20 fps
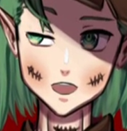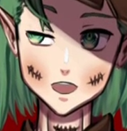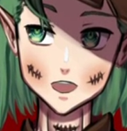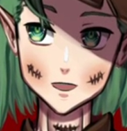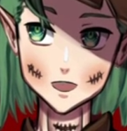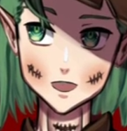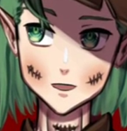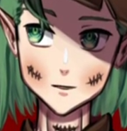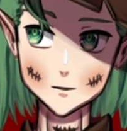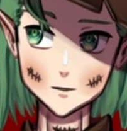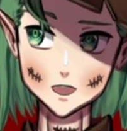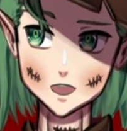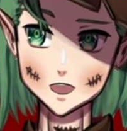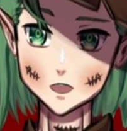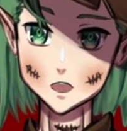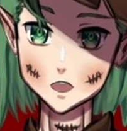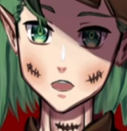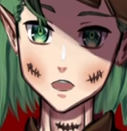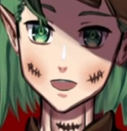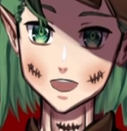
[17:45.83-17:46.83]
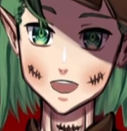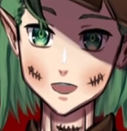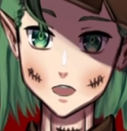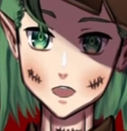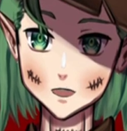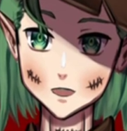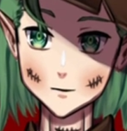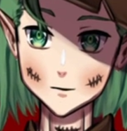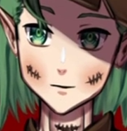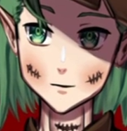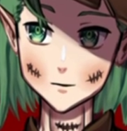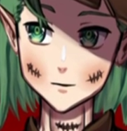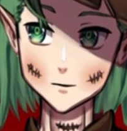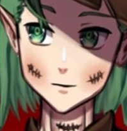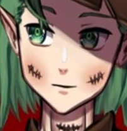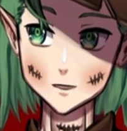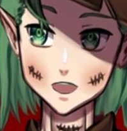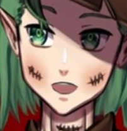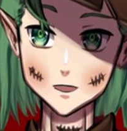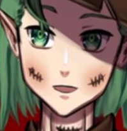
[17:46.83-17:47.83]
companion, but like
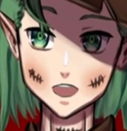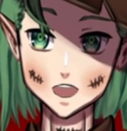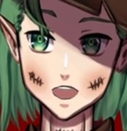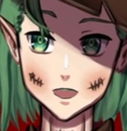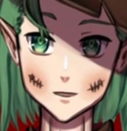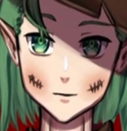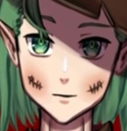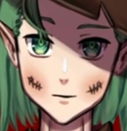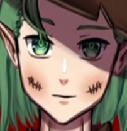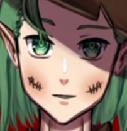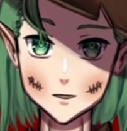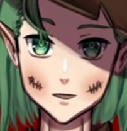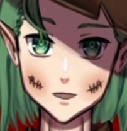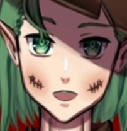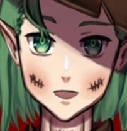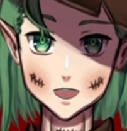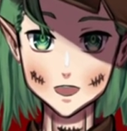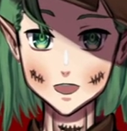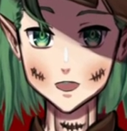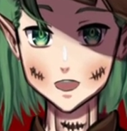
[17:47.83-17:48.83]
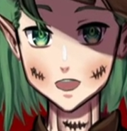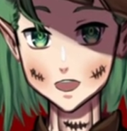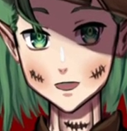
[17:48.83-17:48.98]
help person.